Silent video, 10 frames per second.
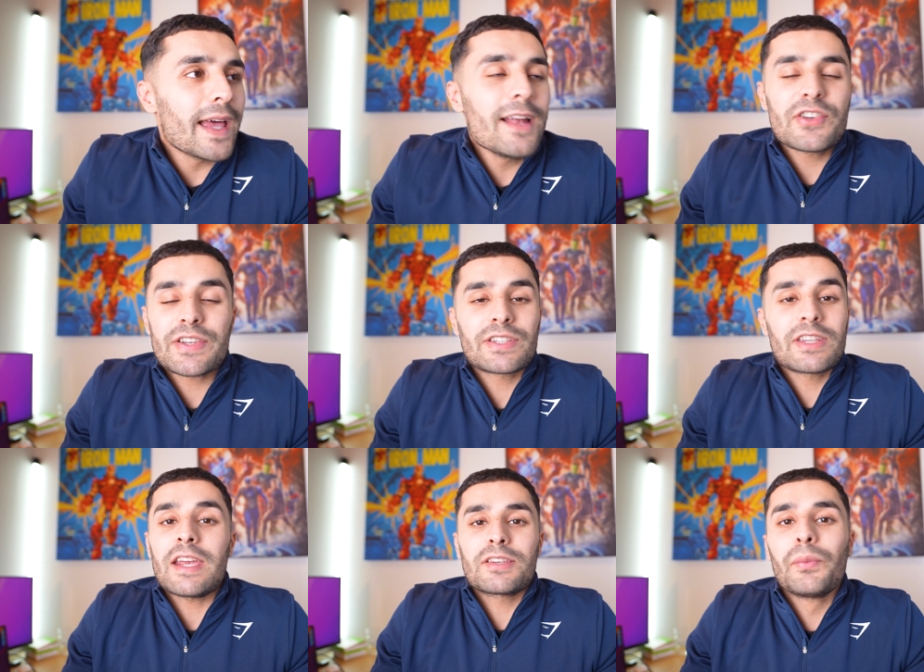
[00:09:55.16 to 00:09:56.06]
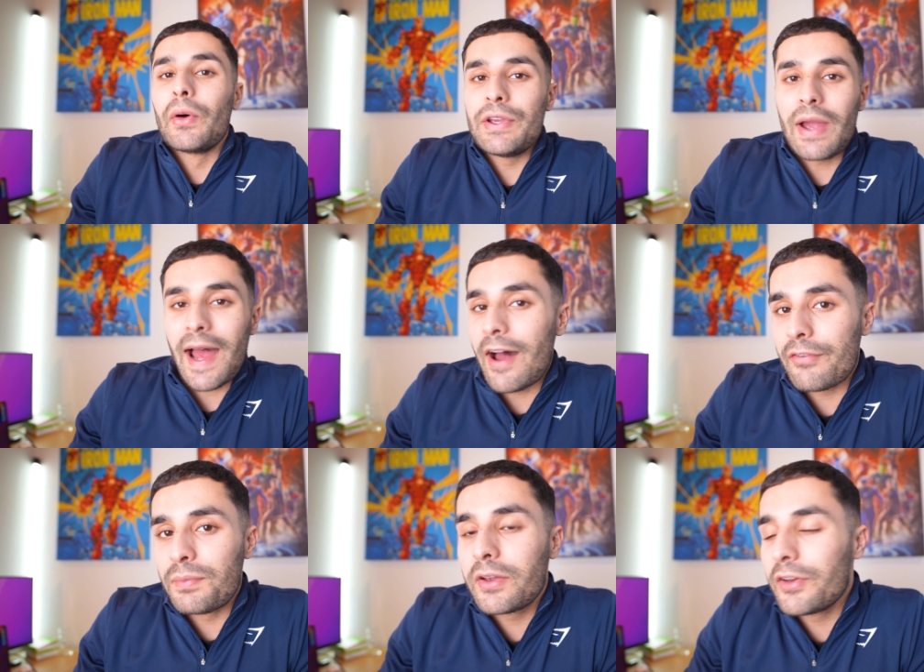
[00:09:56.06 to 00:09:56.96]
then just stick to what you
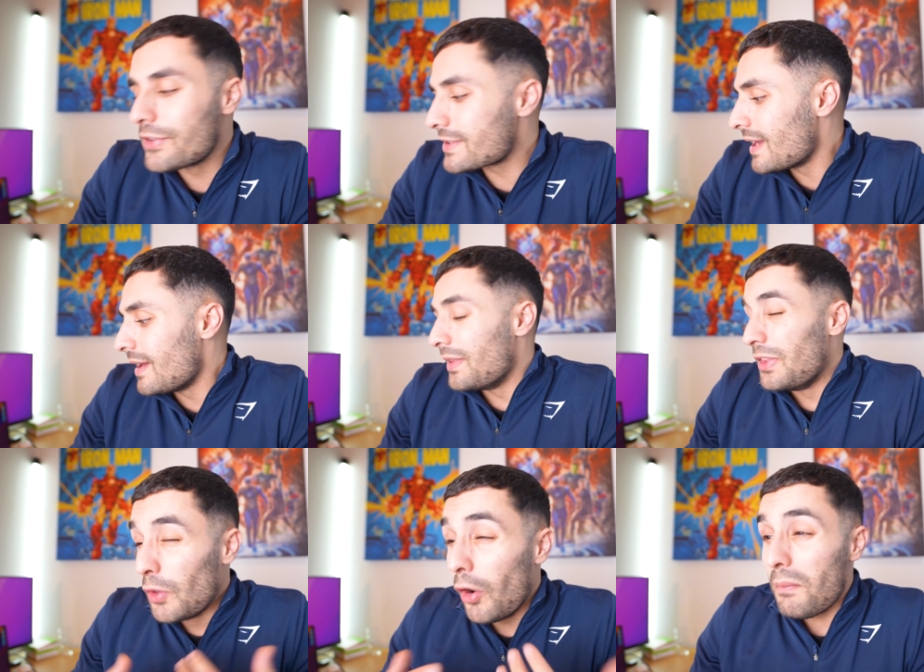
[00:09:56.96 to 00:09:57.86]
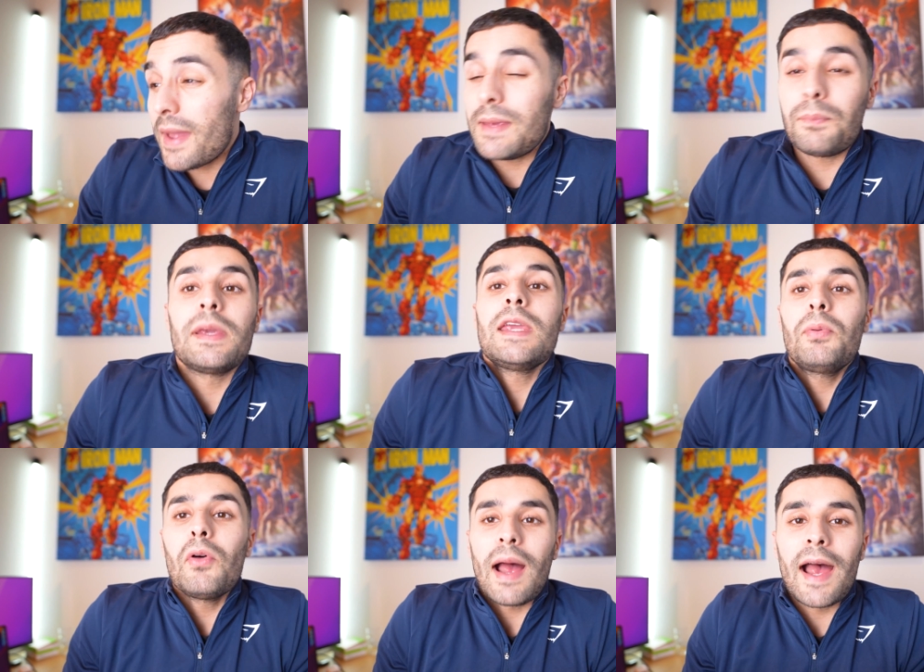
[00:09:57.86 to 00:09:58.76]
have because not many
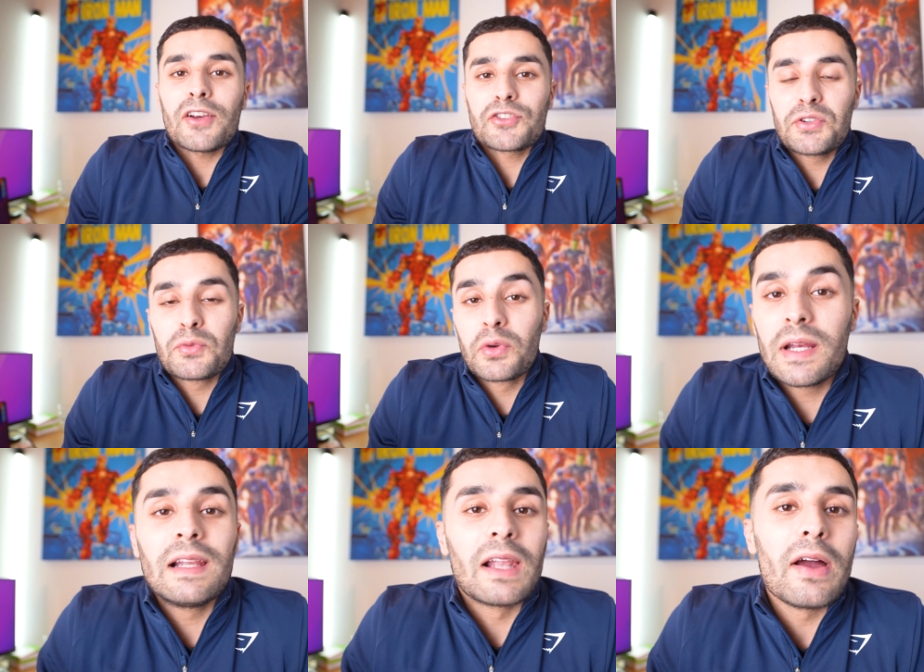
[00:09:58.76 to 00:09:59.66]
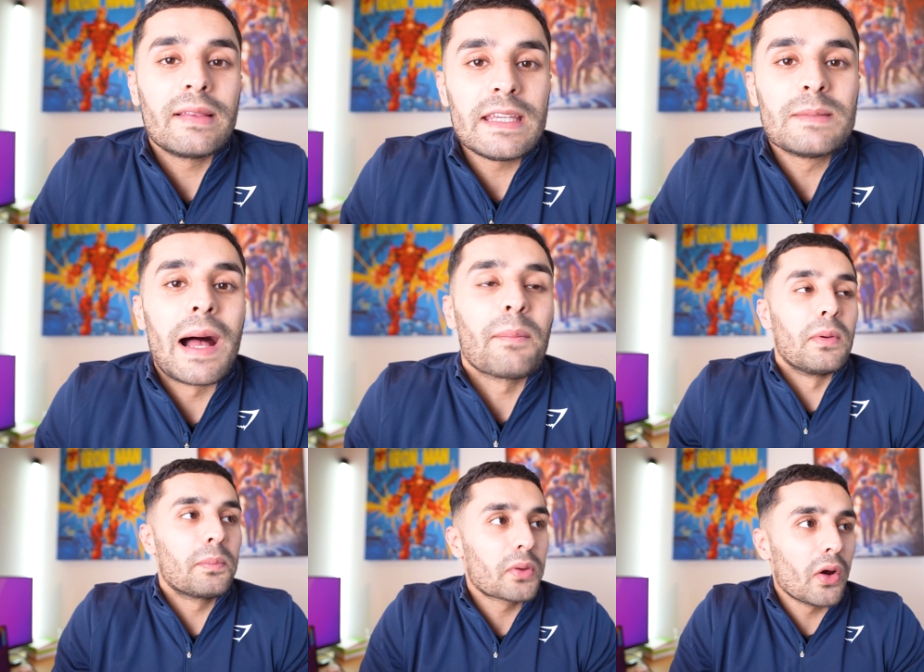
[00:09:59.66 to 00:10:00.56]
people actually really like these
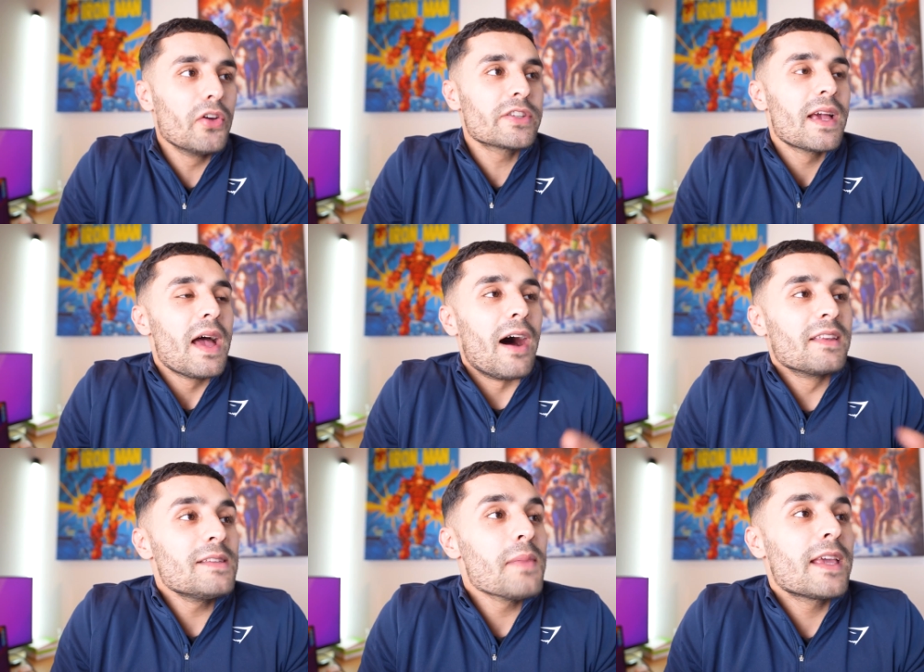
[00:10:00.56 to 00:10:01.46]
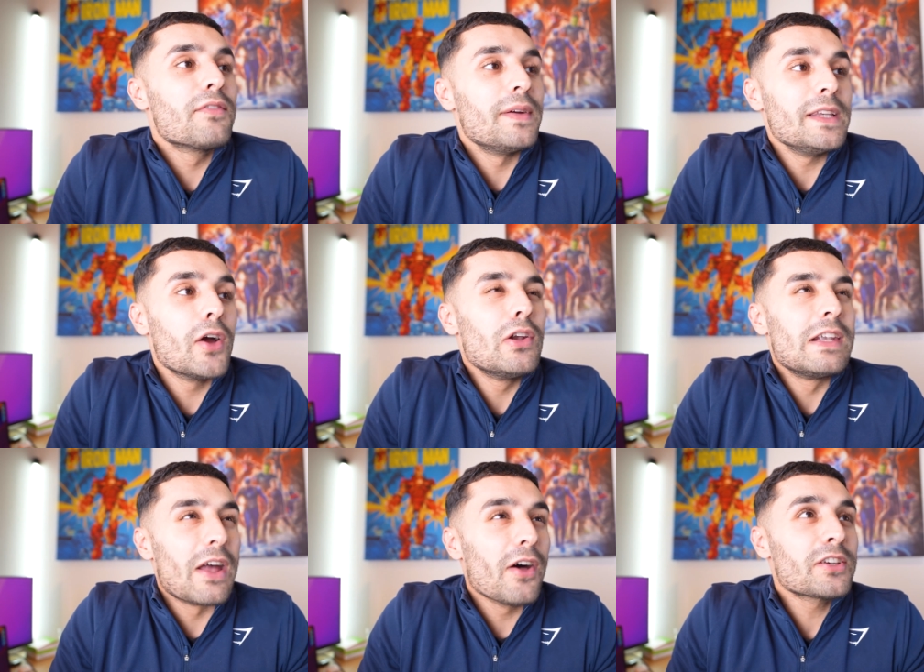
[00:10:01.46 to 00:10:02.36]
MacBook Pros. I did make a video
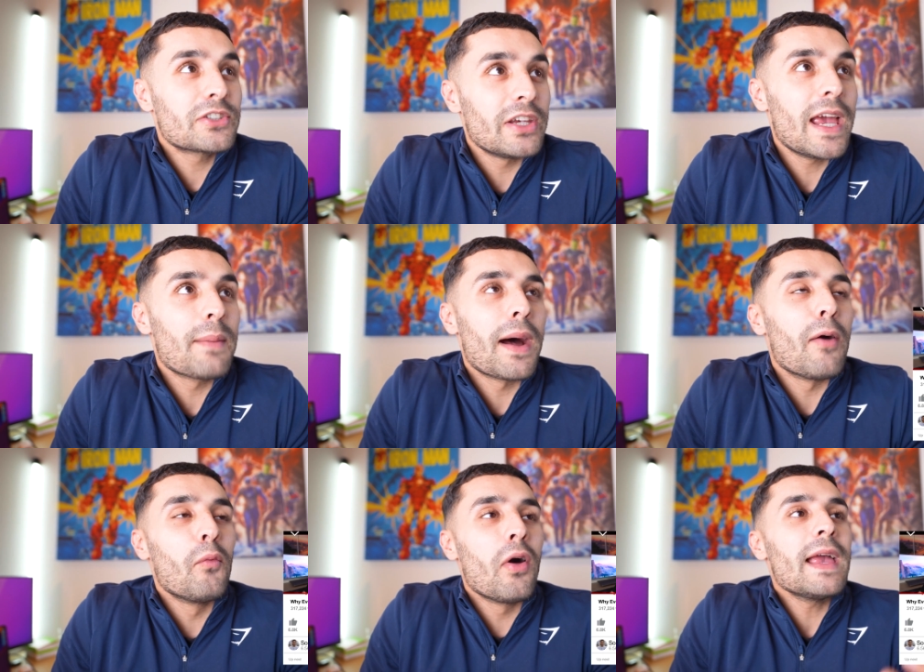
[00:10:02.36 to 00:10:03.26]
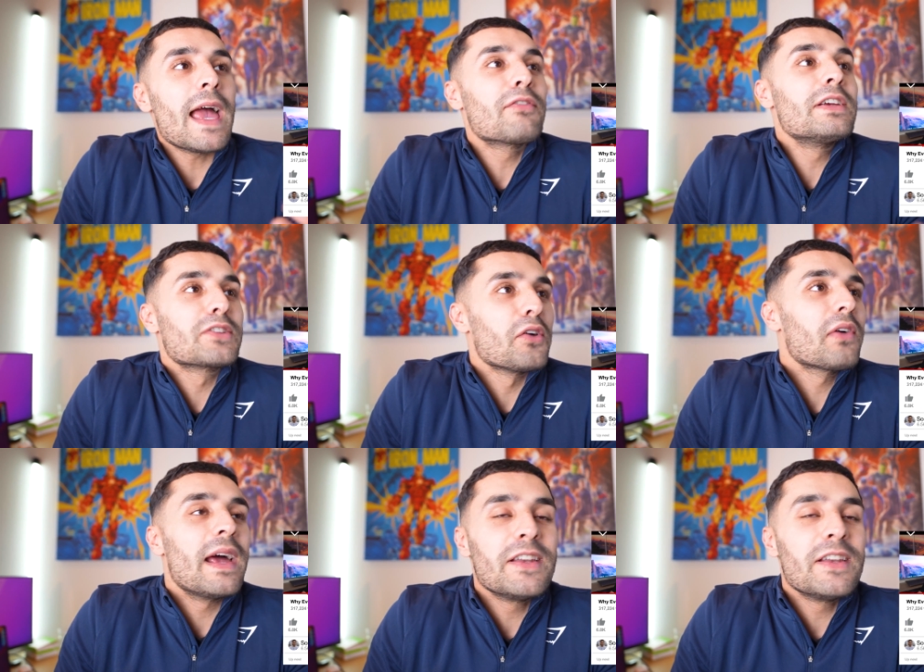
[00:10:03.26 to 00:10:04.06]
last year about why every software